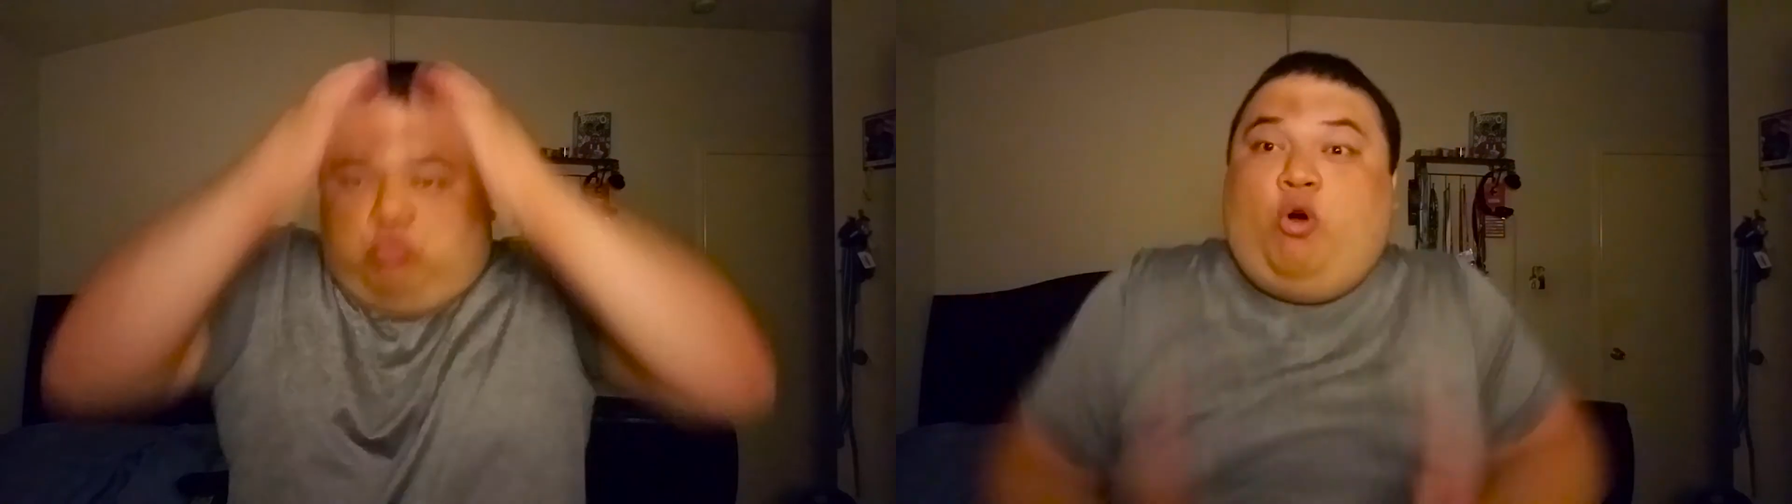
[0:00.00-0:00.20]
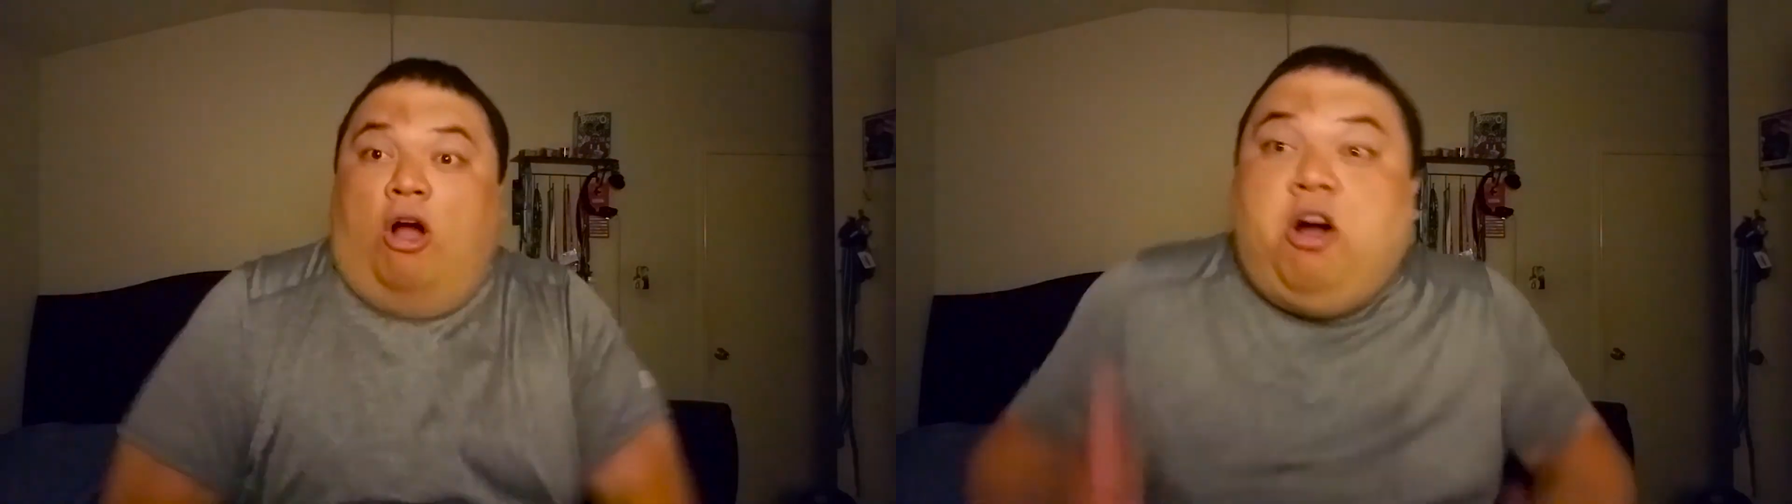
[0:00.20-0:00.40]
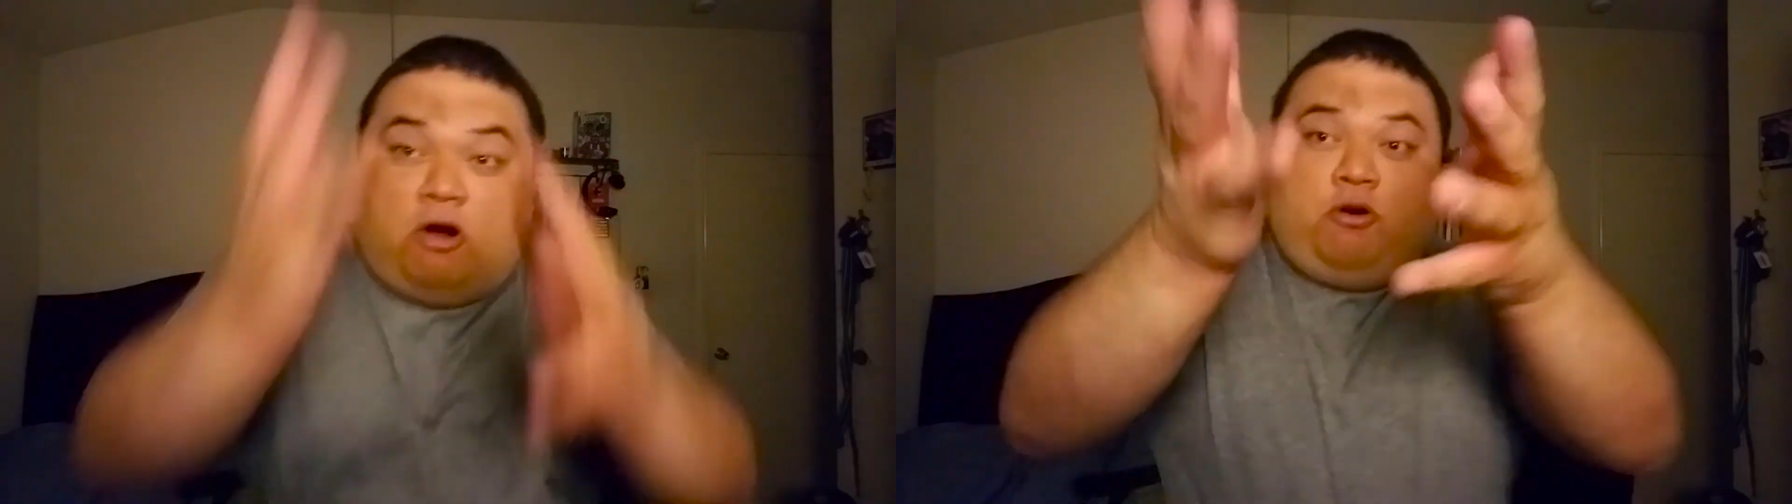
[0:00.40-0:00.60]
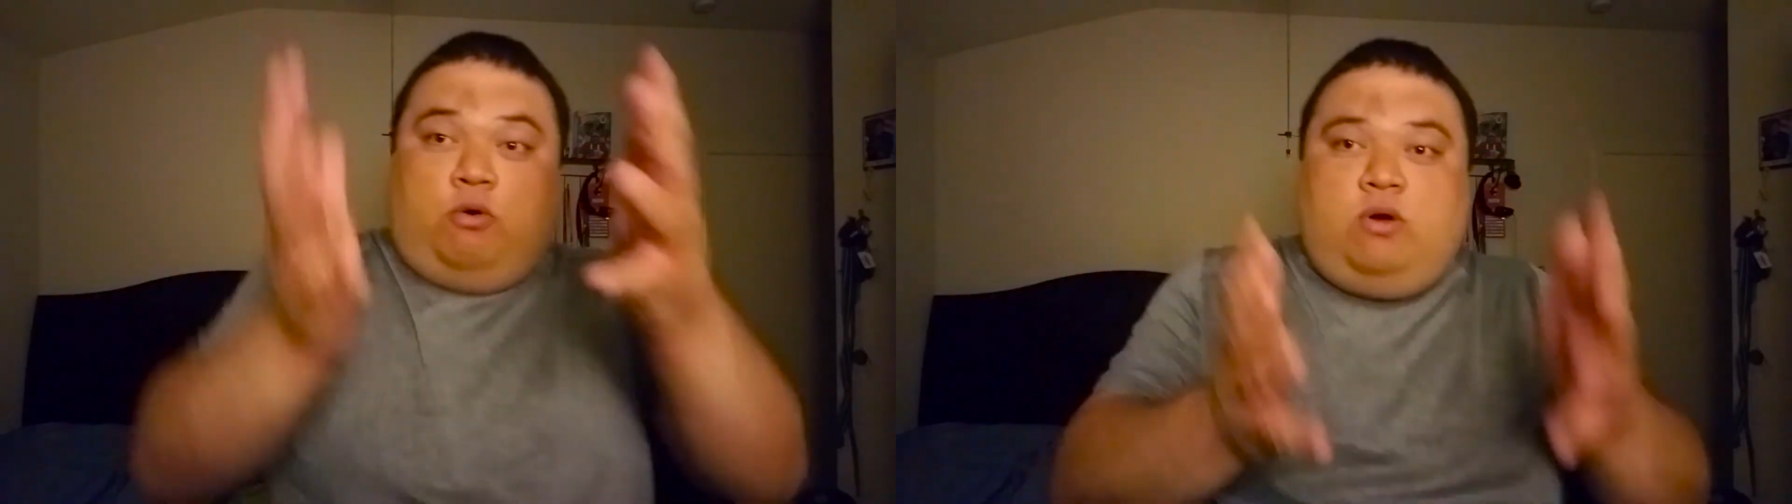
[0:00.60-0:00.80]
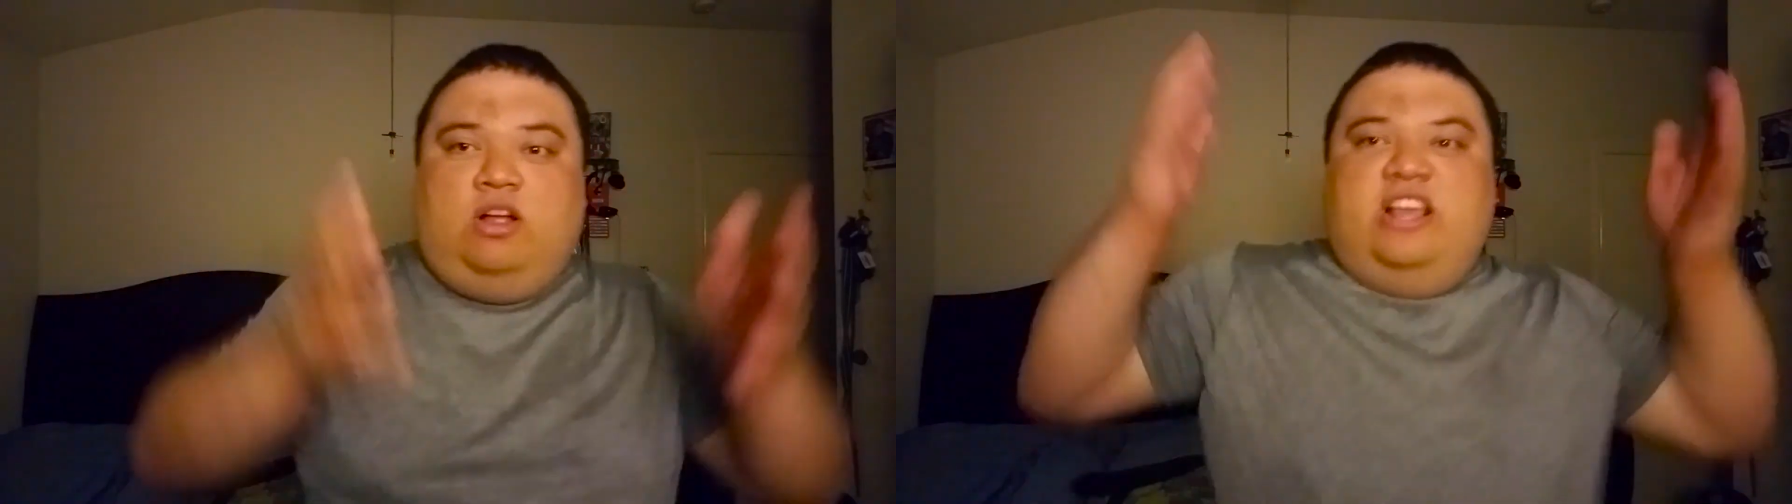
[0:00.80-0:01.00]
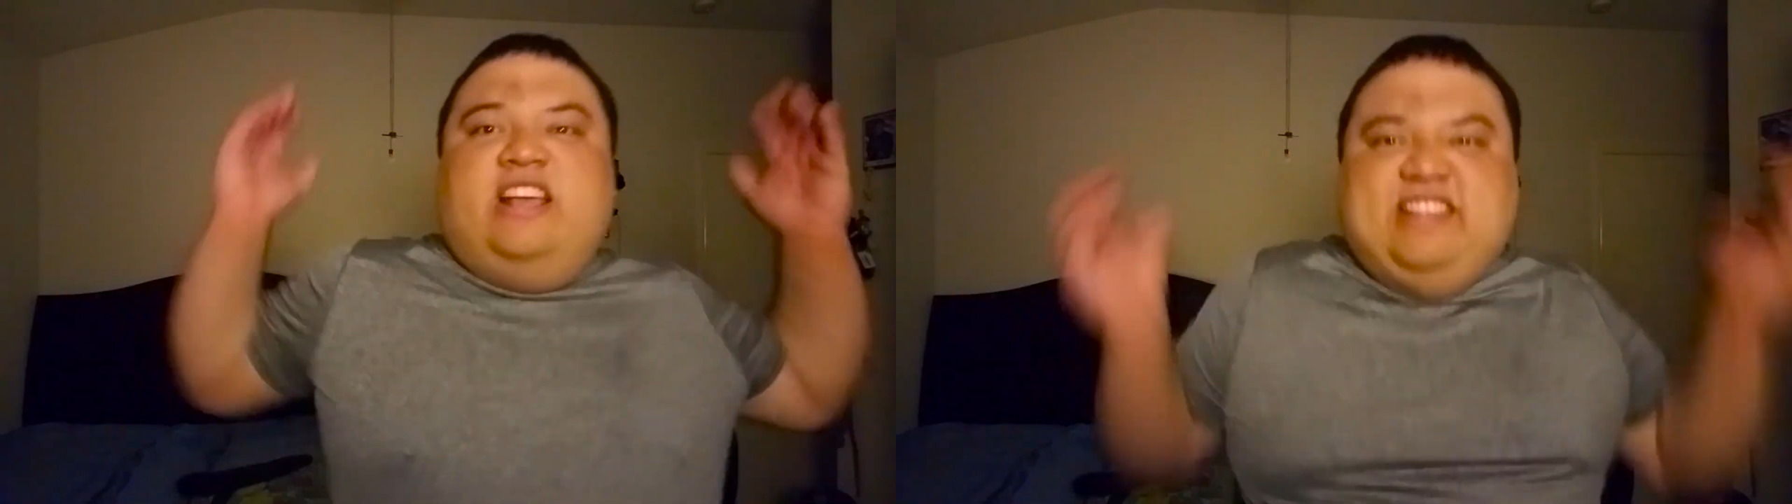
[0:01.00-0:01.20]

whoa,